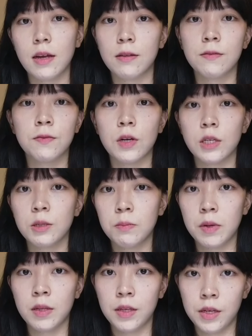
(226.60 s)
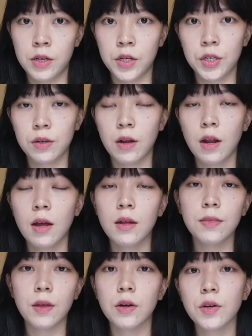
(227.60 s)
In freshman year,
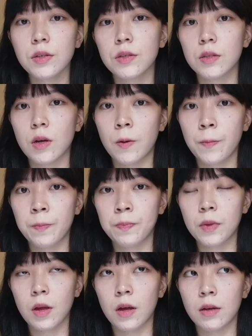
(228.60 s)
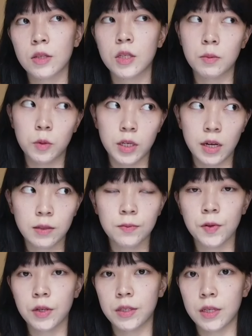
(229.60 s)
there are some subjects,
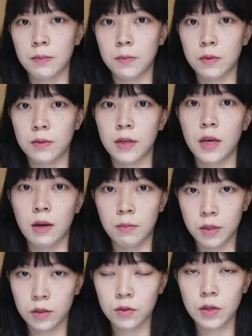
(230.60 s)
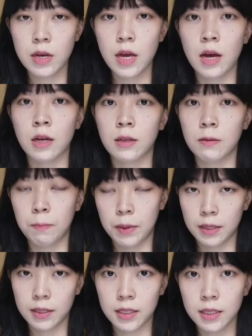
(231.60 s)
for example, chemistry and
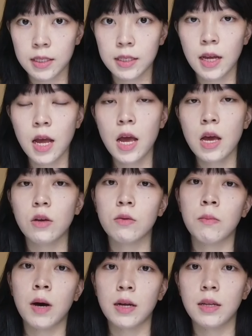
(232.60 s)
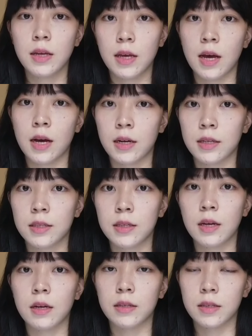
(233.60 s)
physics, you might
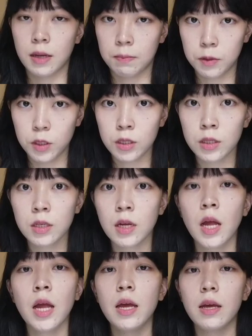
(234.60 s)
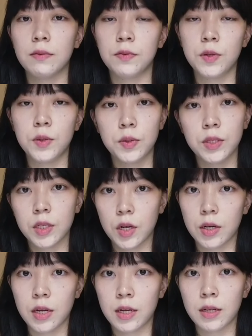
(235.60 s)
get exception if you
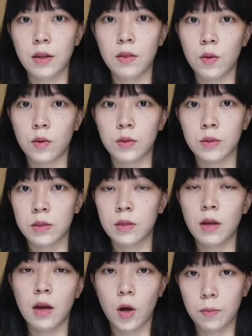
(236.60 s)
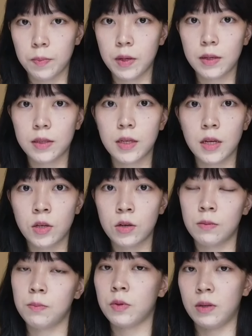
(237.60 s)
studied those topics in
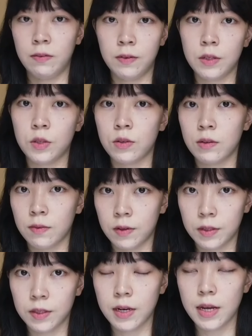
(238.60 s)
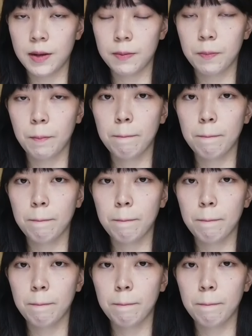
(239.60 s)
your previous university.